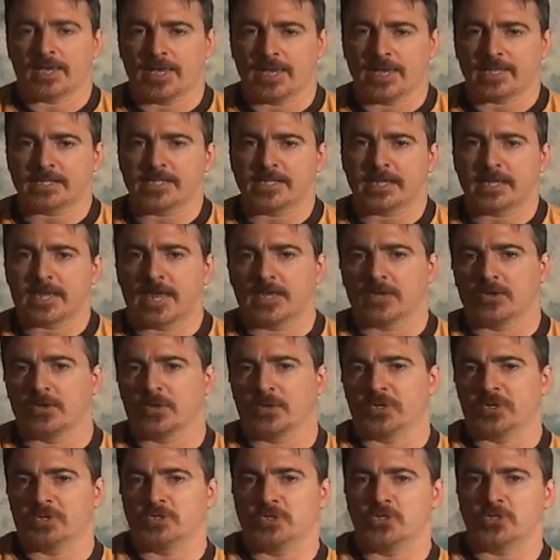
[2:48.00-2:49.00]
get together
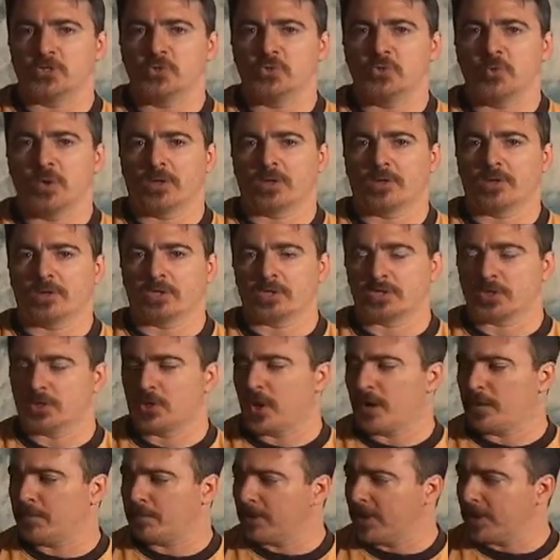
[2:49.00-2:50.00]
with two other
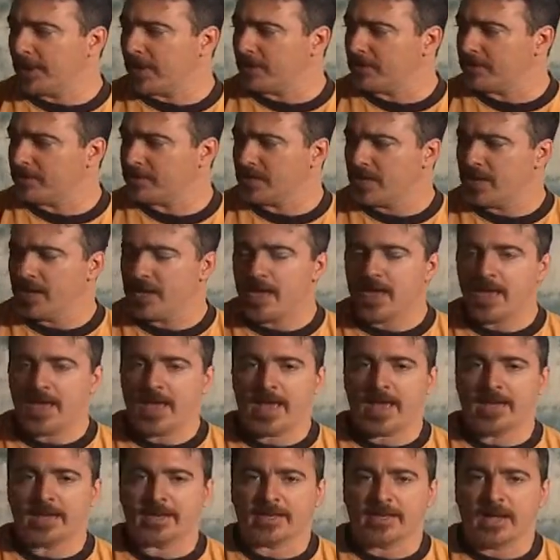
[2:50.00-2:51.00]
guitar players
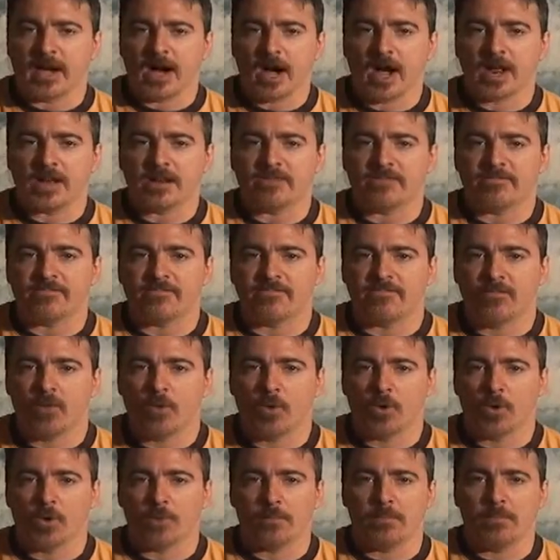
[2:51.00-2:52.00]
and kind of
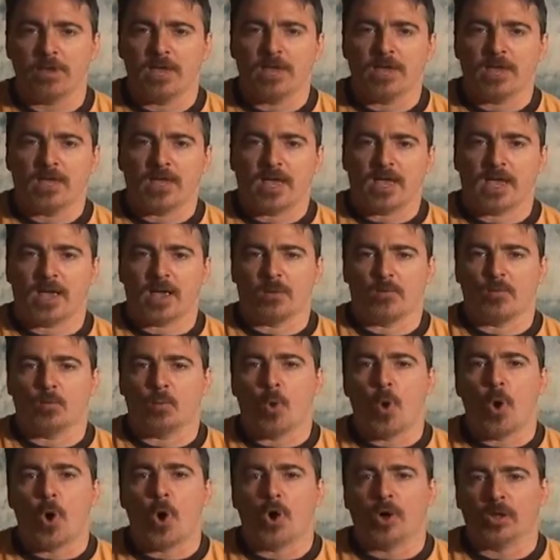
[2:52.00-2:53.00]
form a
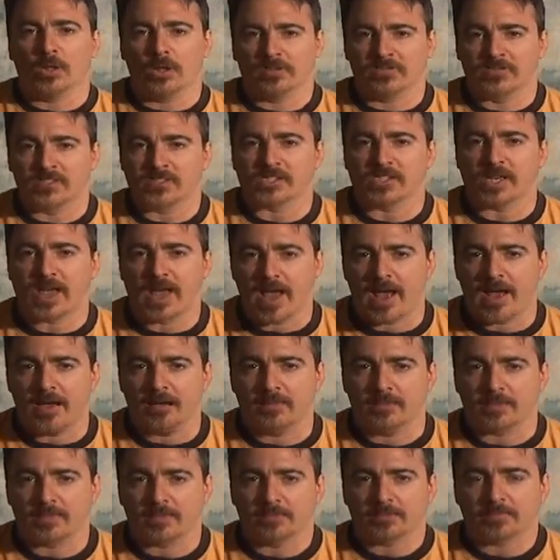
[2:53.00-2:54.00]
wall of
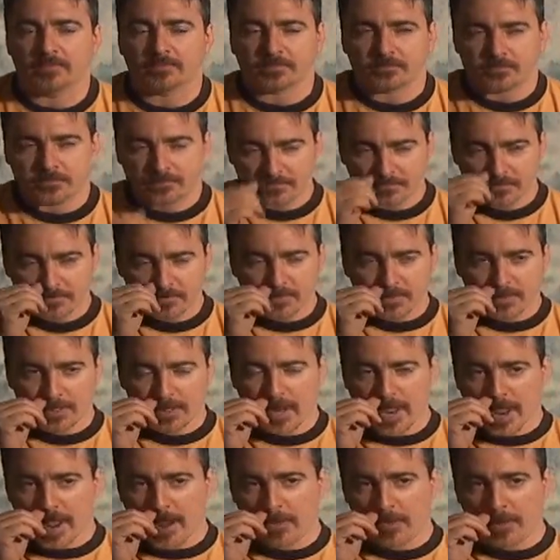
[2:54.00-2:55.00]
sound.
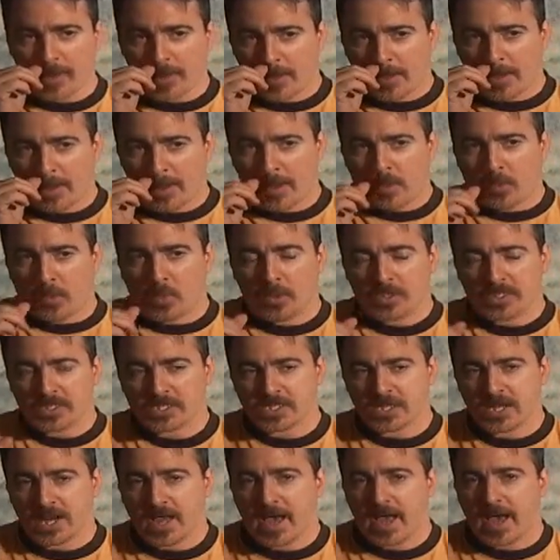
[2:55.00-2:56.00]
Now, what's
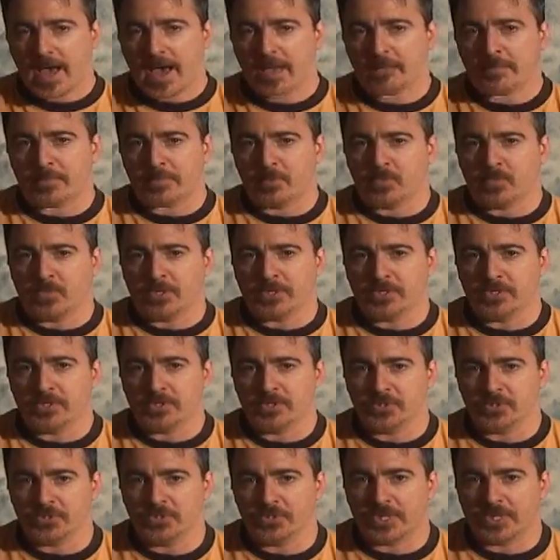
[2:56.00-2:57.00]
going to happen when you
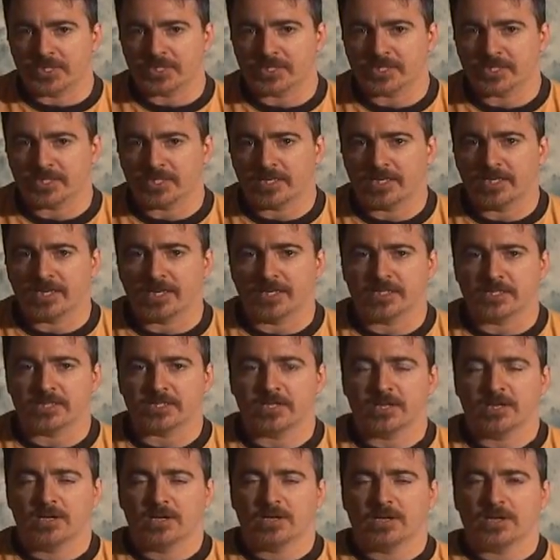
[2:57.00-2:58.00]
do this
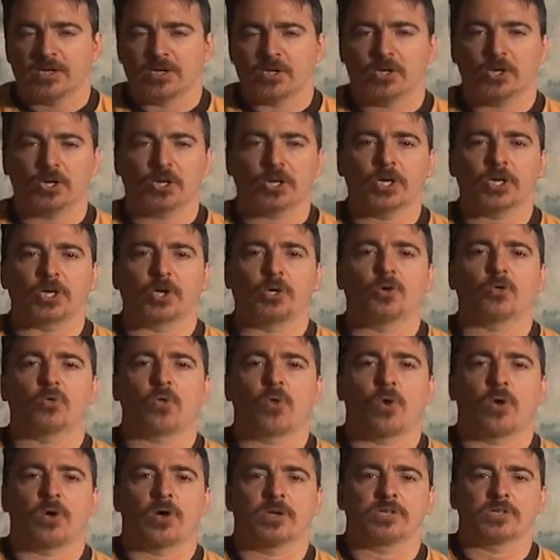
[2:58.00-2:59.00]
is you're going to
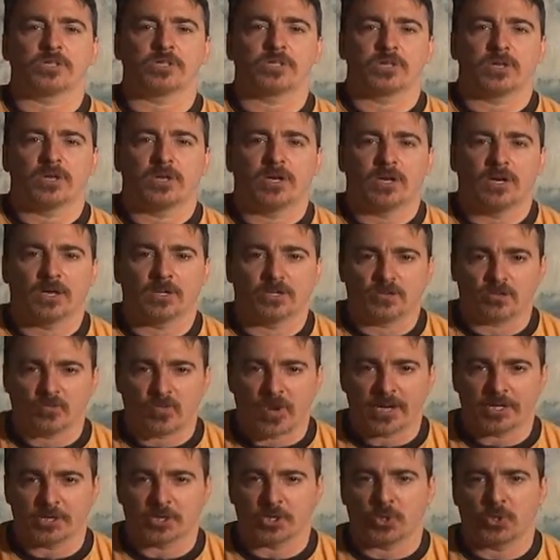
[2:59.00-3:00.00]
cross a
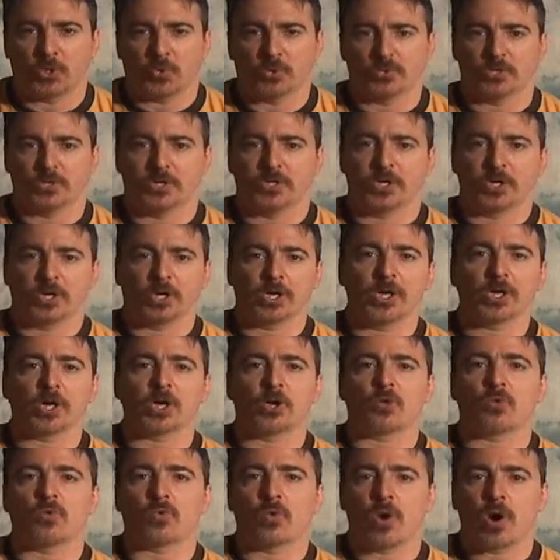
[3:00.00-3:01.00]
threshold. You're going to
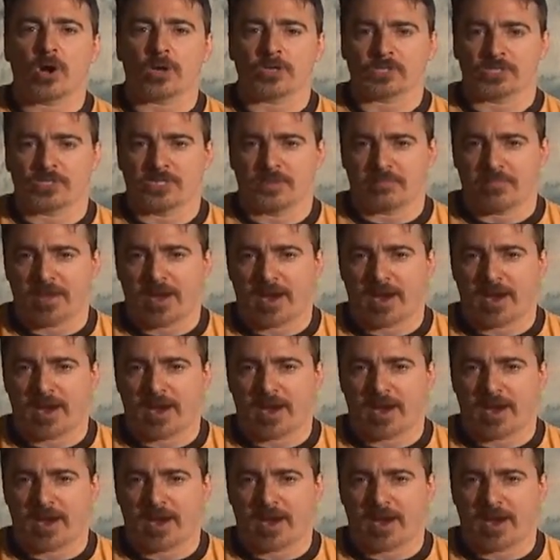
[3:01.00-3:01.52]
cross the